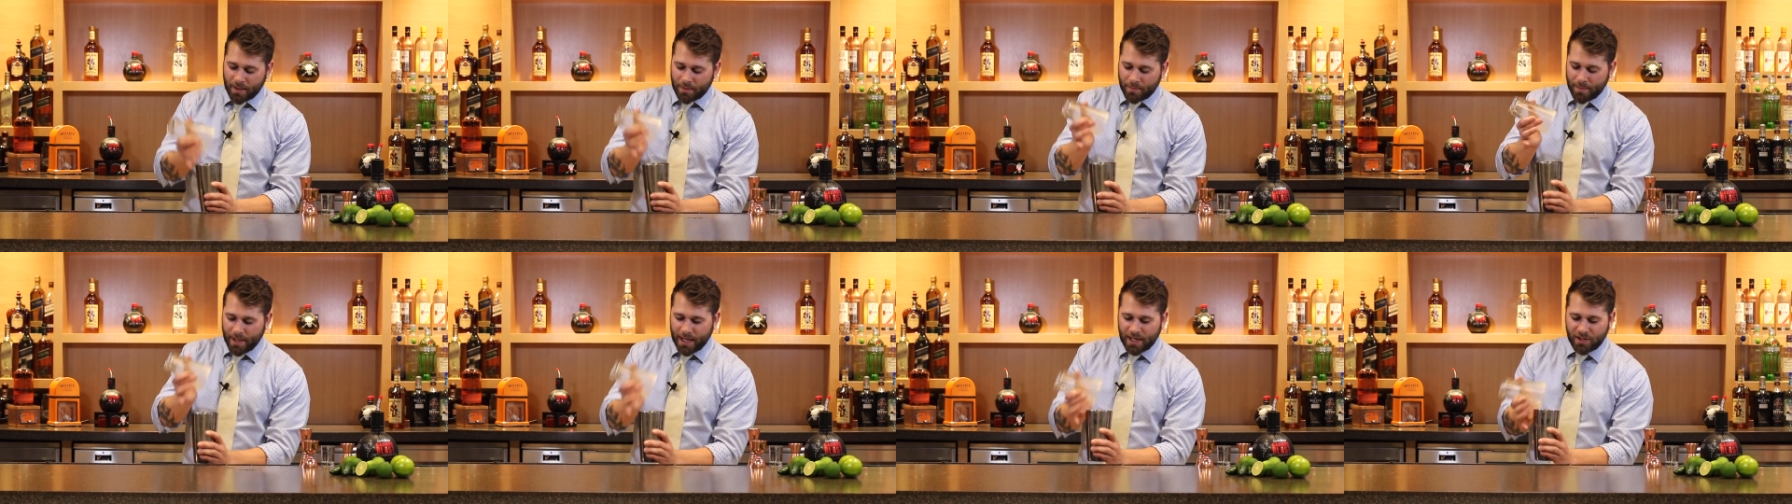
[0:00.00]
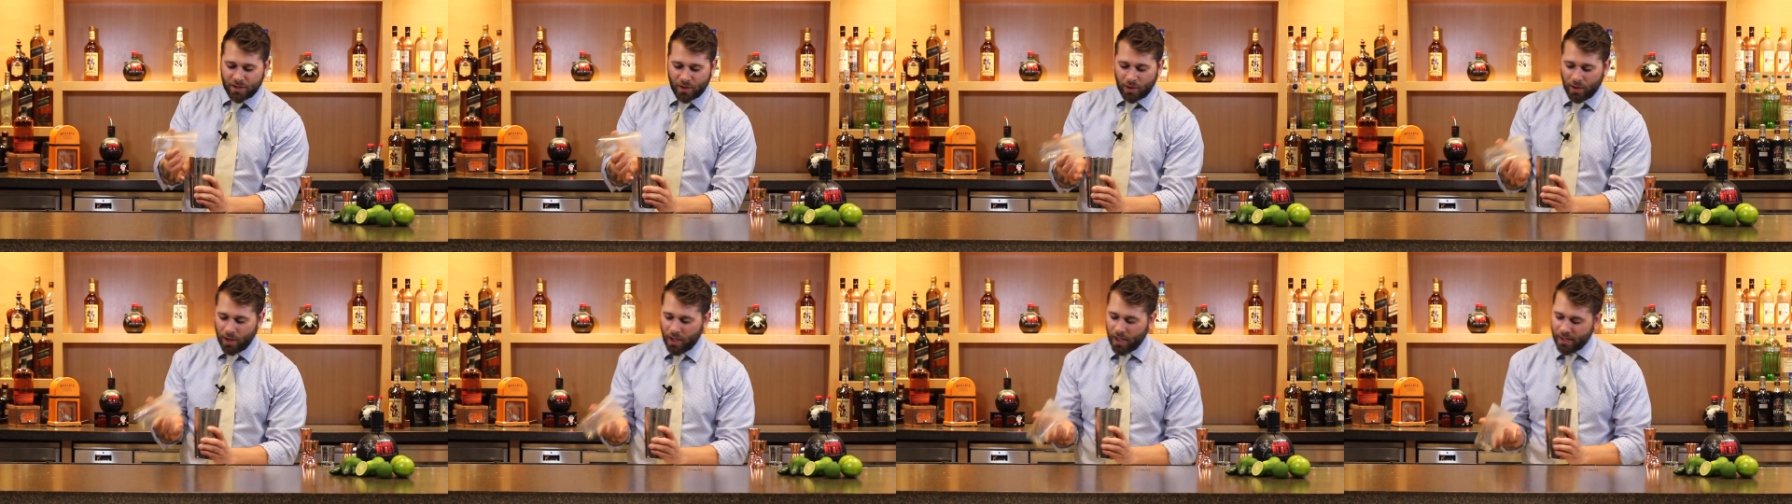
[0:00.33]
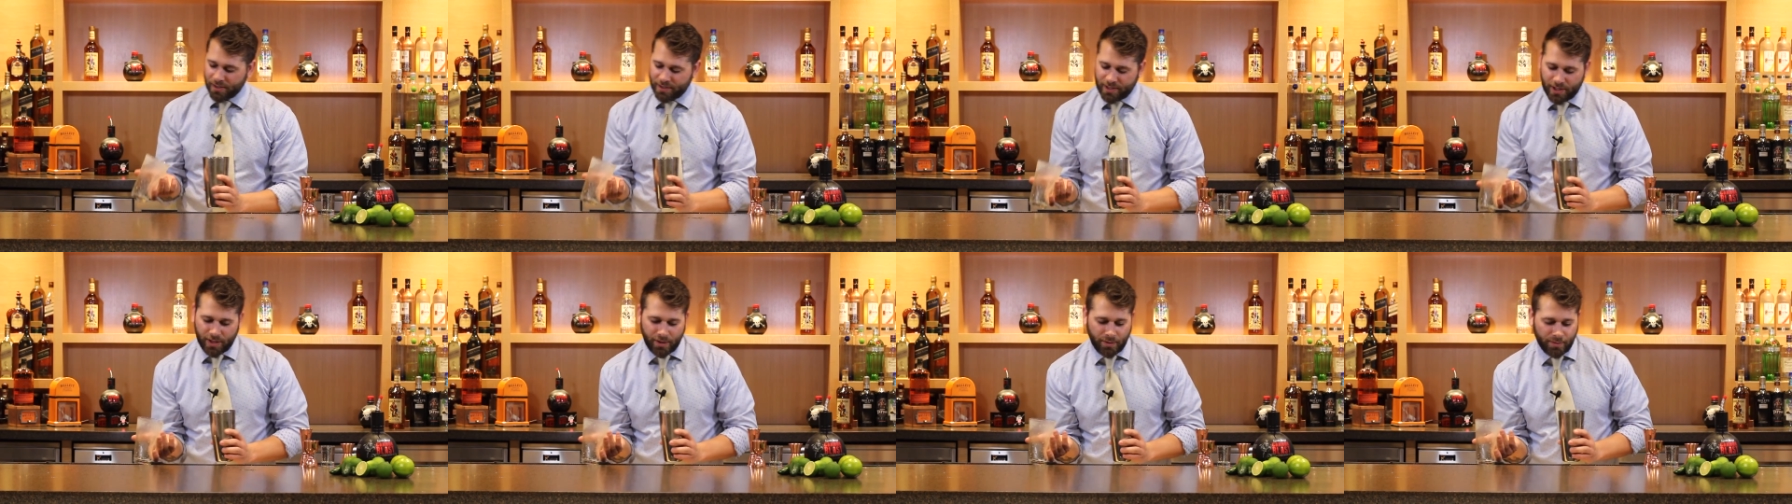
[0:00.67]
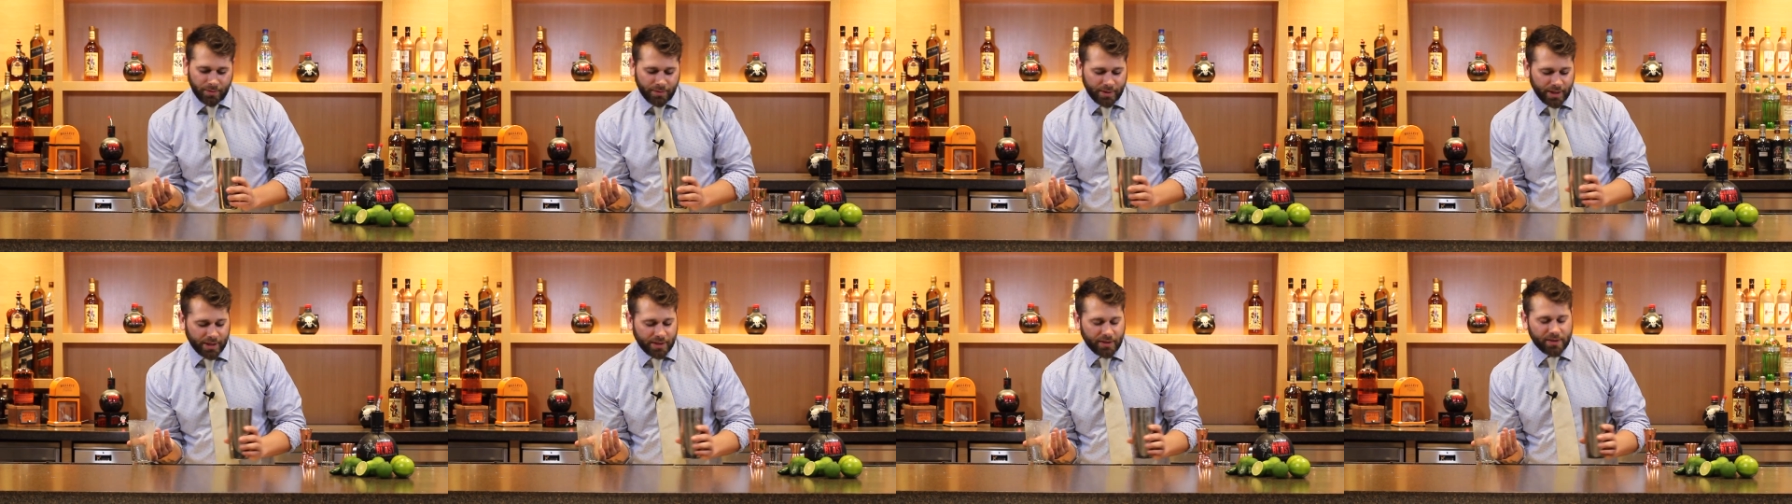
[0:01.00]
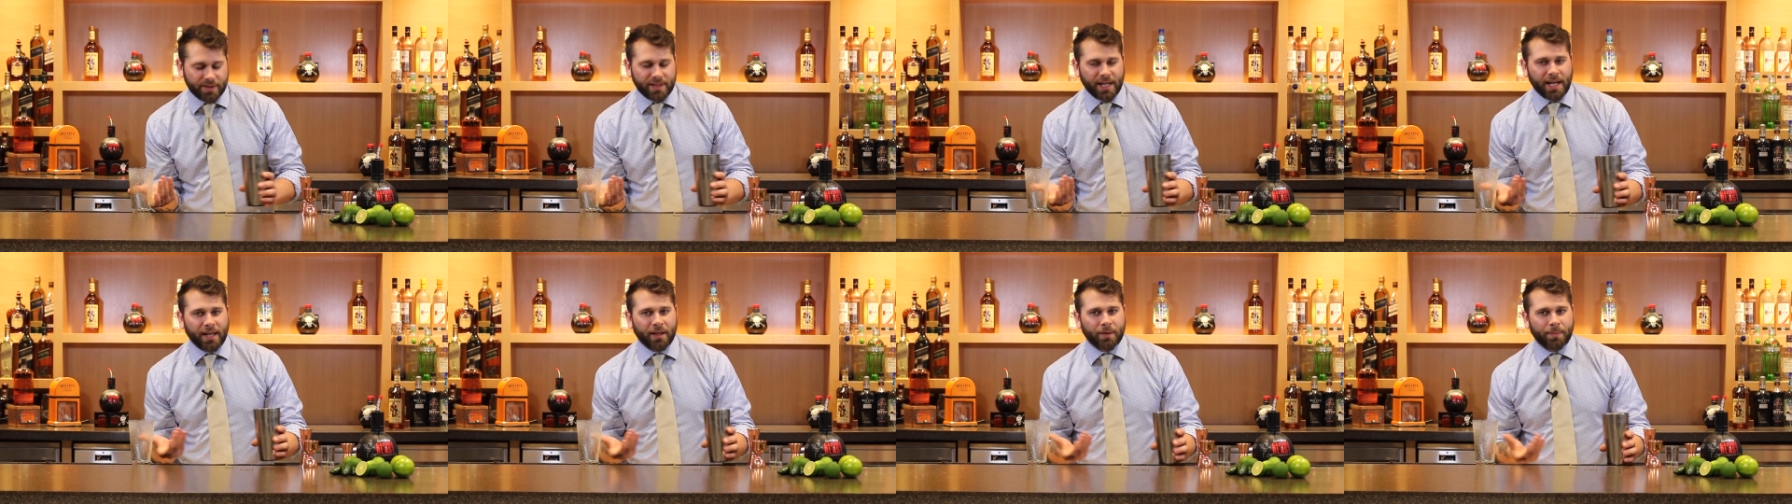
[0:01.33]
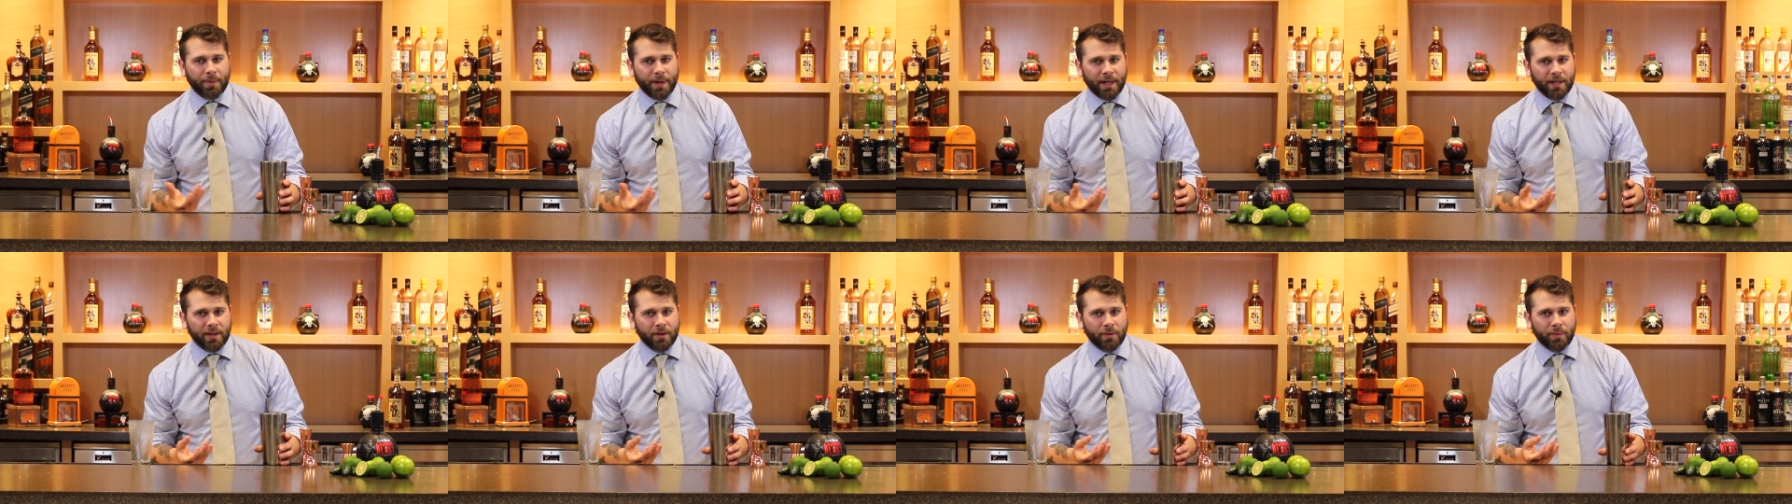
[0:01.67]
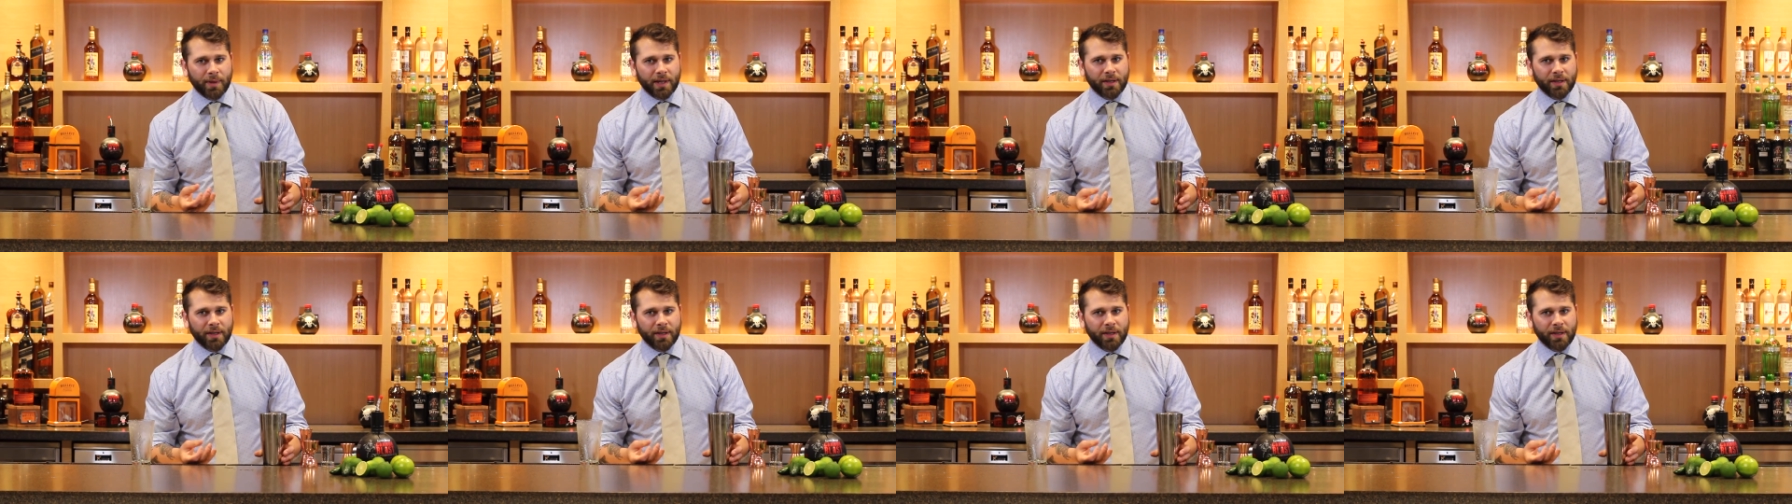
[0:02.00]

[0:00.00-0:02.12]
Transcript: Make sure also that those jalapeno